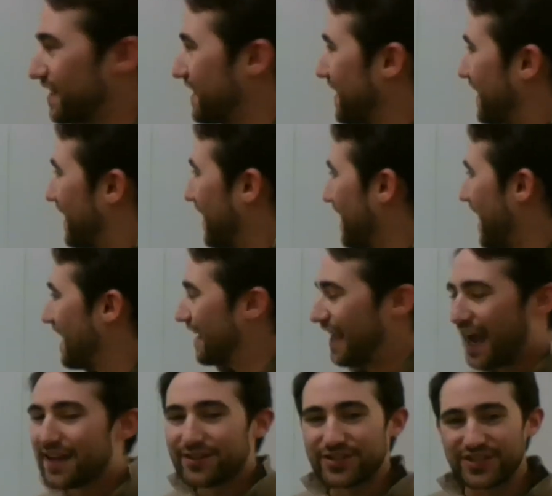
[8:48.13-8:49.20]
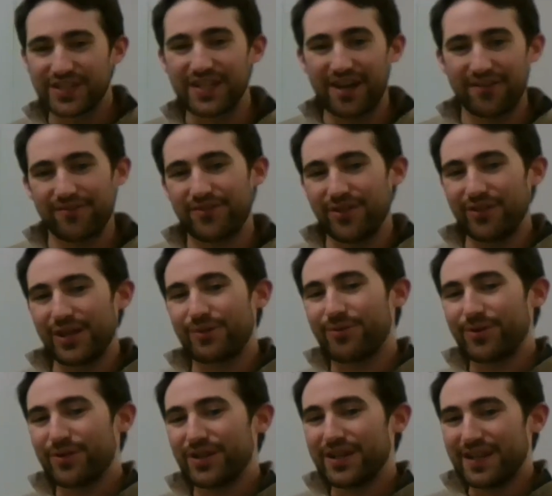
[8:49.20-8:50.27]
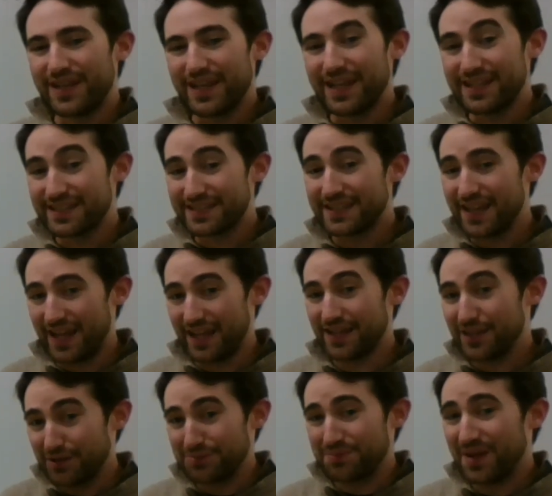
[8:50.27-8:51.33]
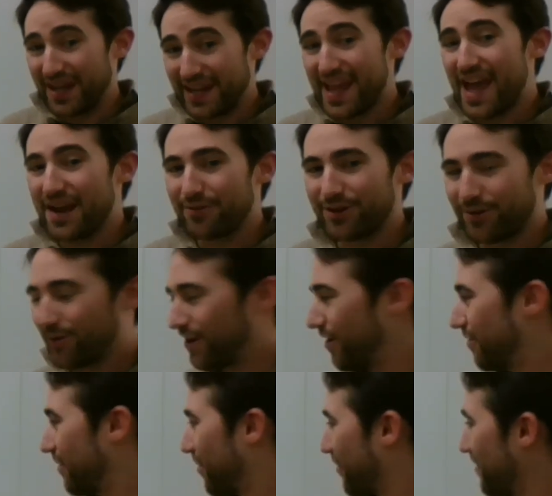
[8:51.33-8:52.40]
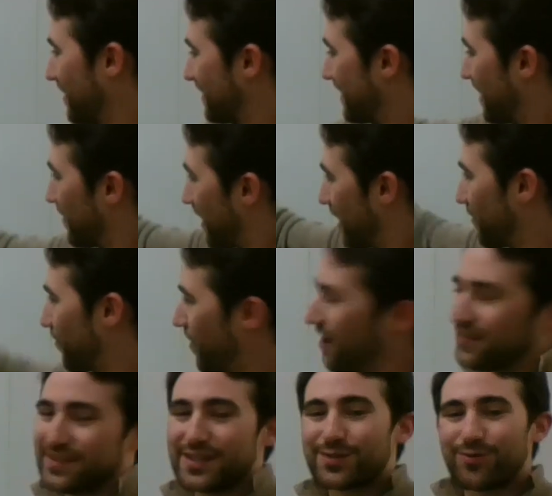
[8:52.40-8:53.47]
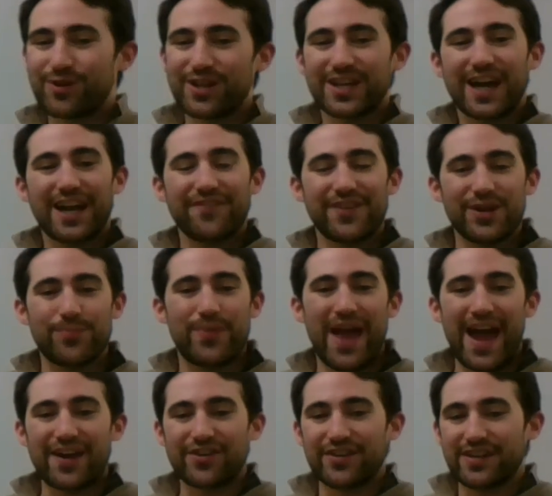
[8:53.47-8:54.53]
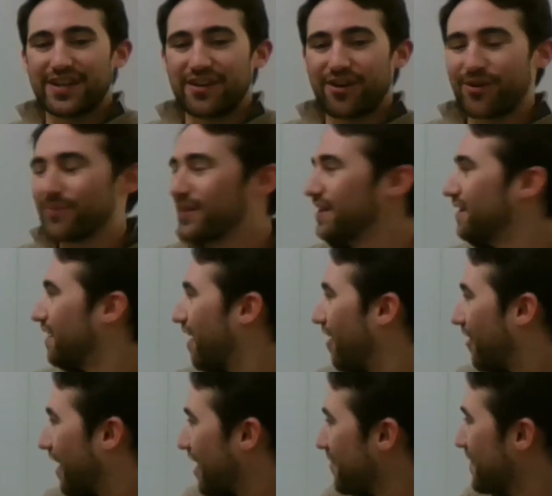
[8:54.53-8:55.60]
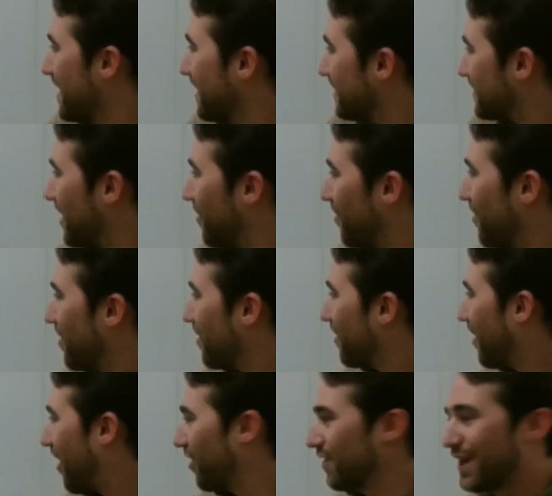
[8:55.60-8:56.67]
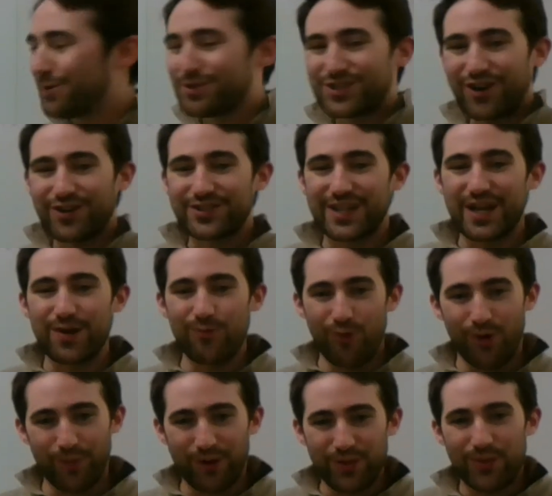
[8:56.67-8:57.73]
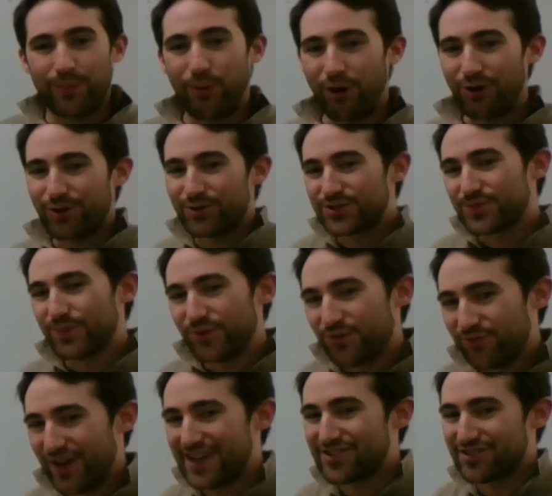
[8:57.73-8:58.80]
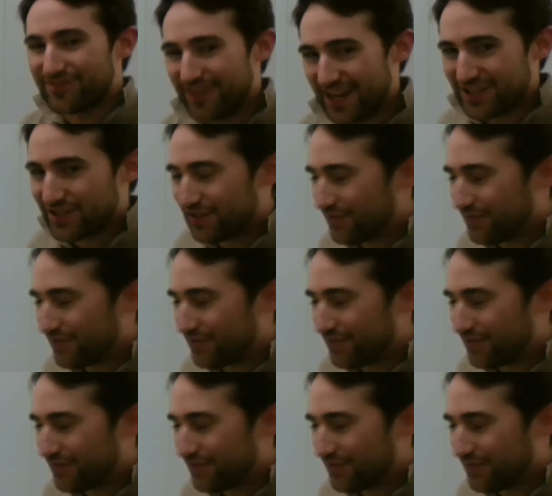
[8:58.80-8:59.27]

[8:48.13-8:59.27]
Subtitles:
the kinetic energy of the liquid instead. Again, we're going through the same kind of process. We're going to kind of hit a pattern here. Okay? So our liquid starts getting warmer. The particles are moving faster and faster and